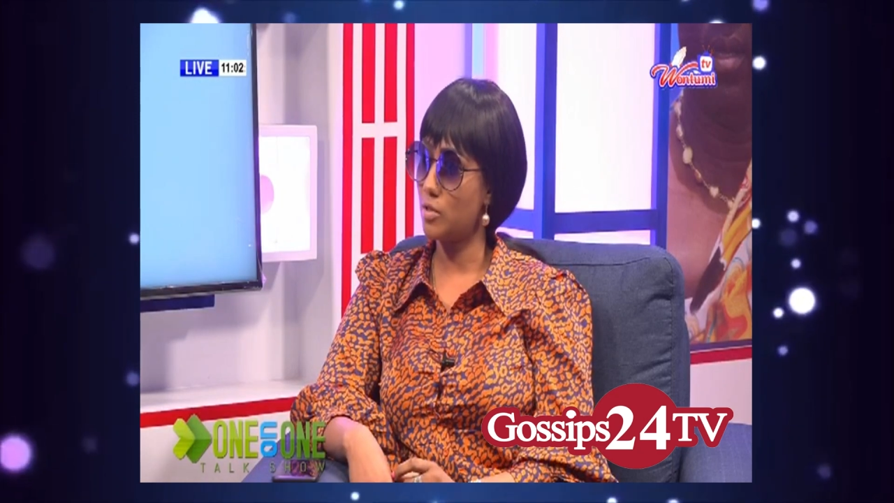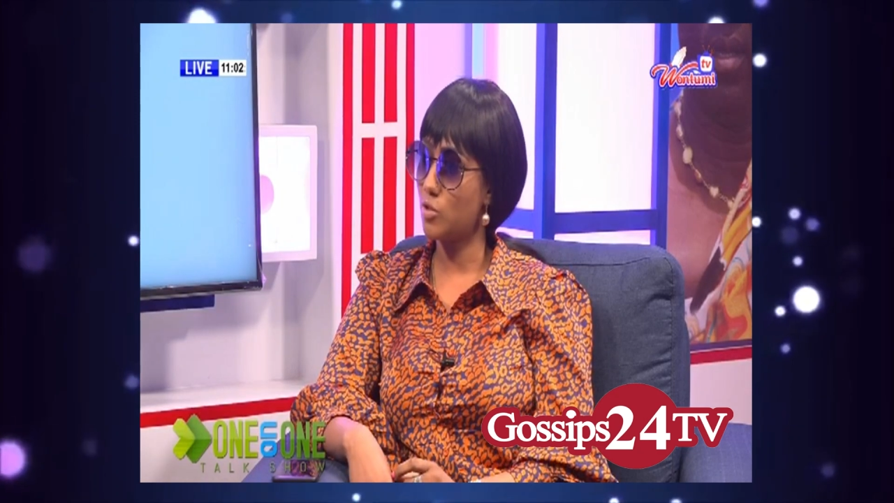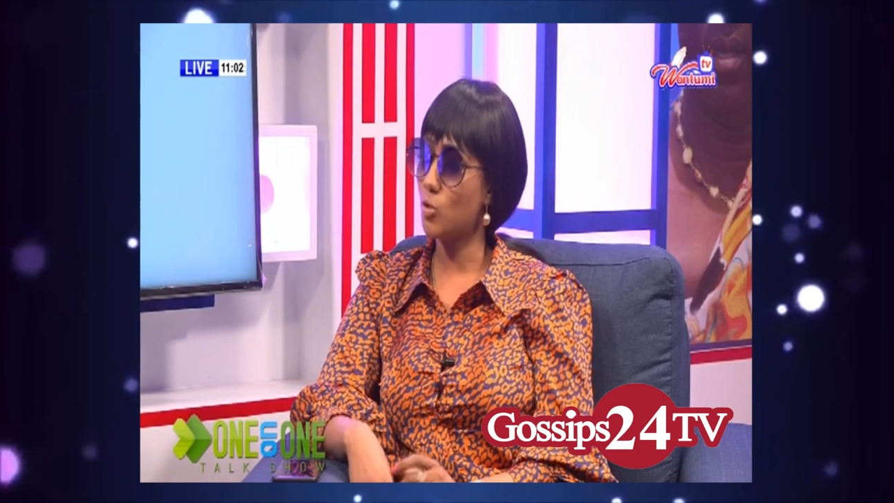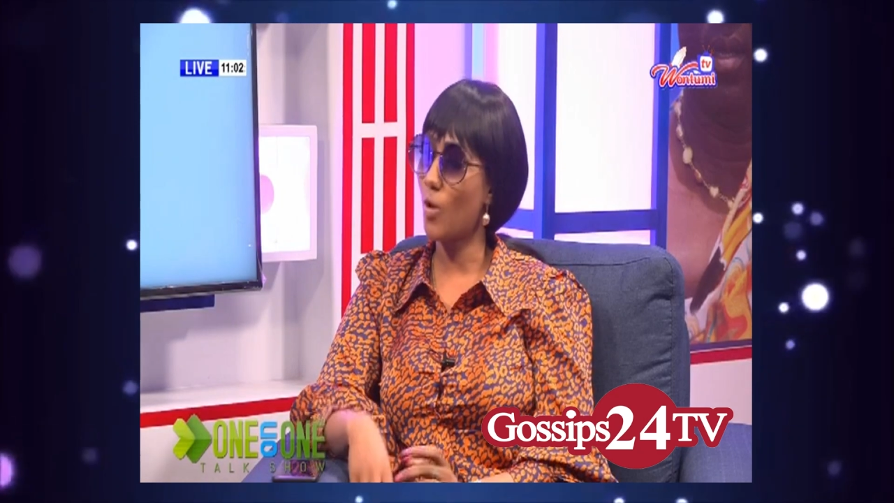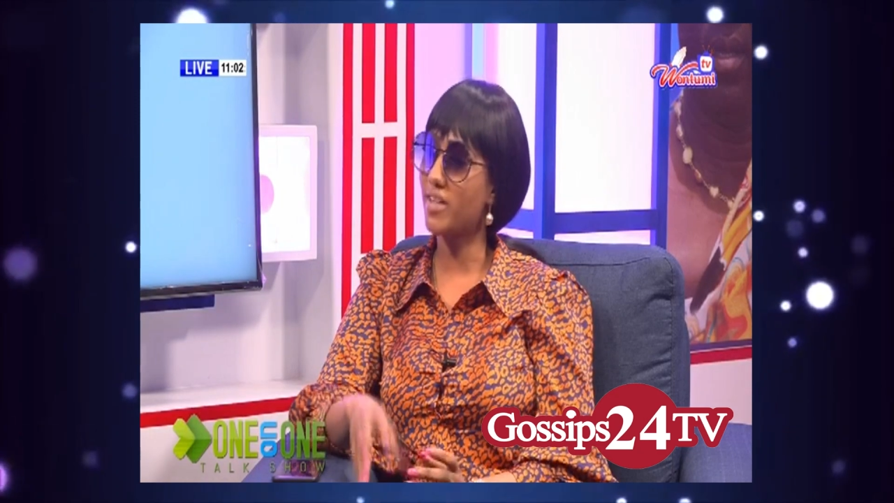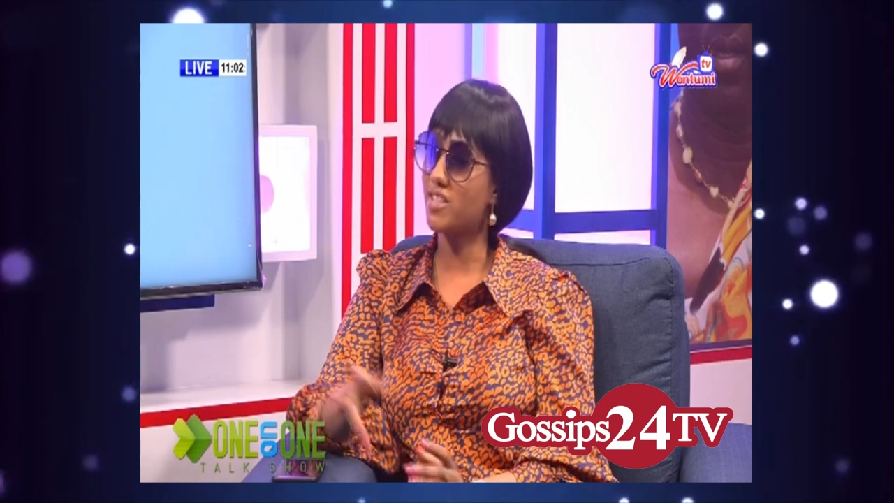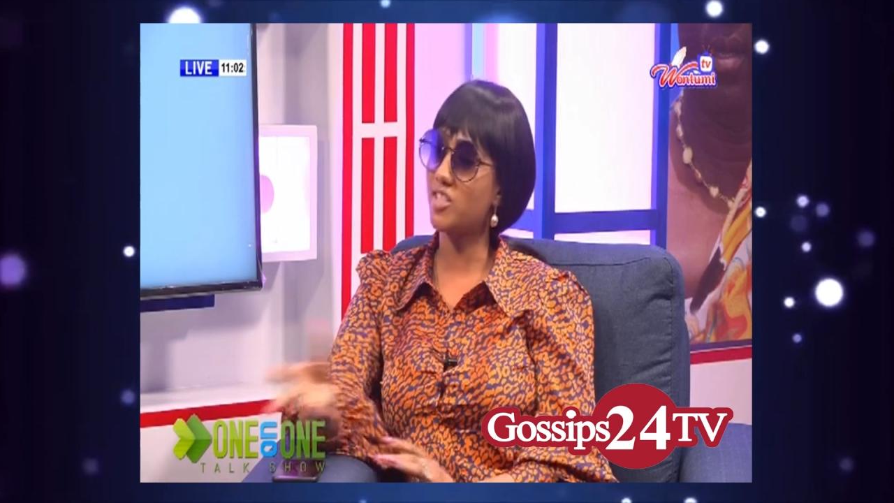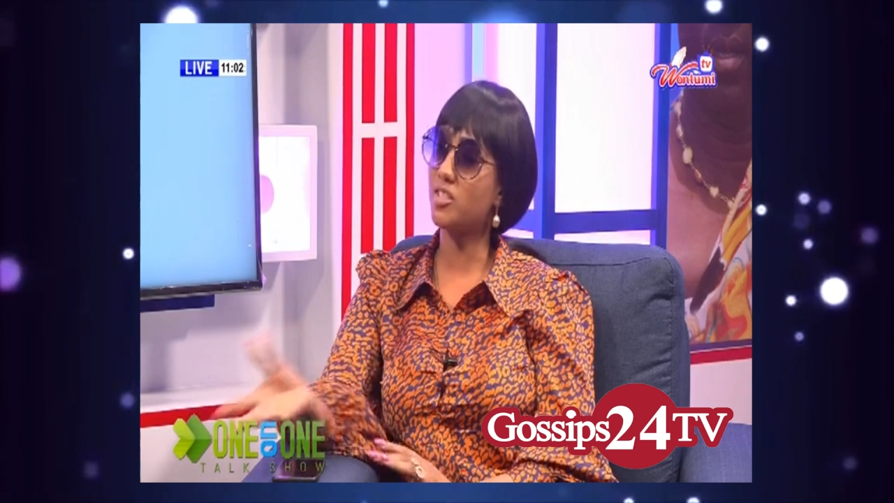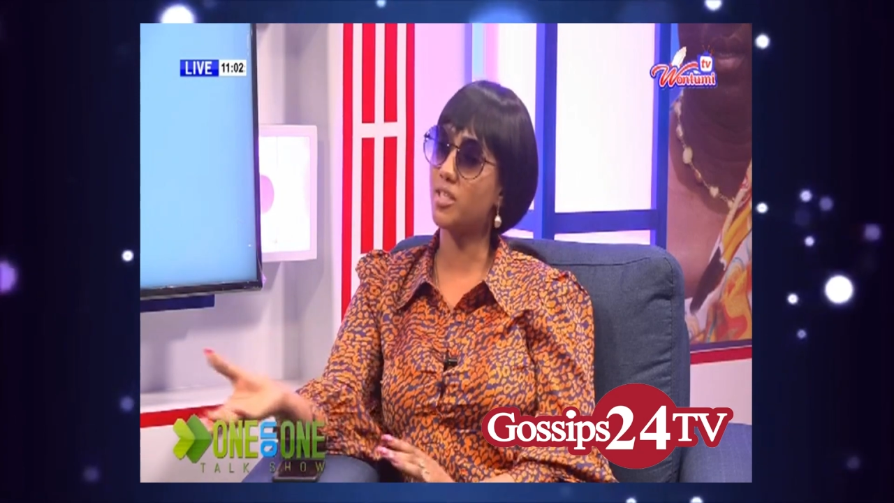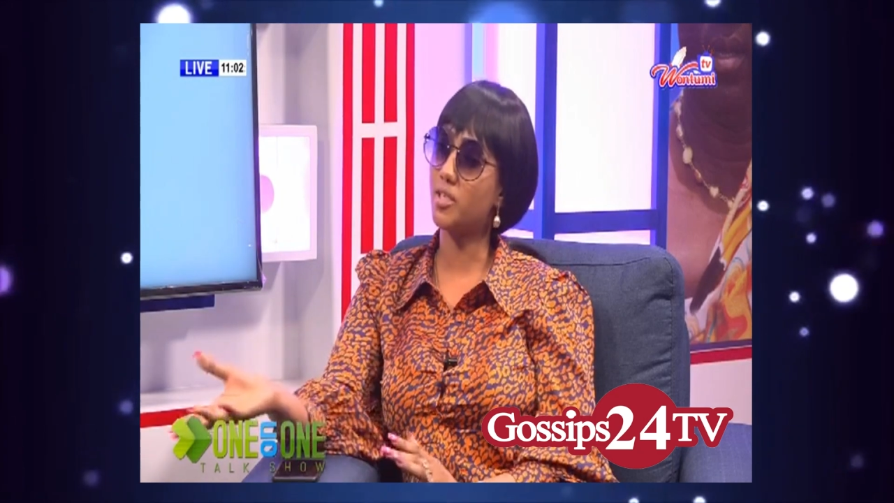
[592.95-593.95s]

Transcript: So I send the